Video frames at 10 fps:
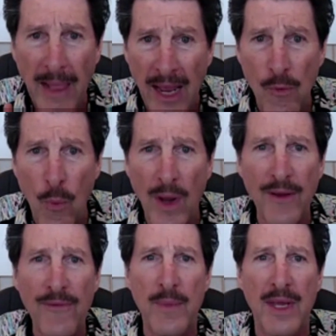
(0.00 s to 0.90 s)
And one
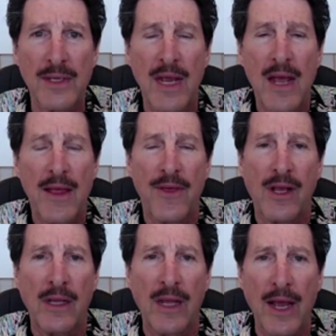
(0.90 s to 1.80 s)
of them is the
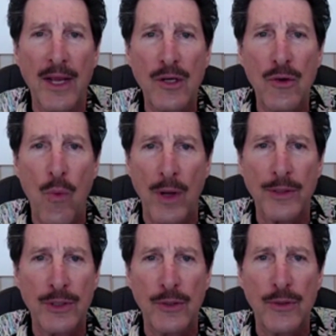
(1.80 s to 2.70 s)
client who
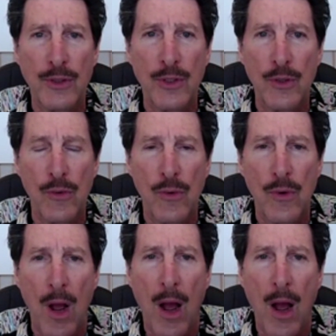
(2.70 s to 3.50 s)
wants you to do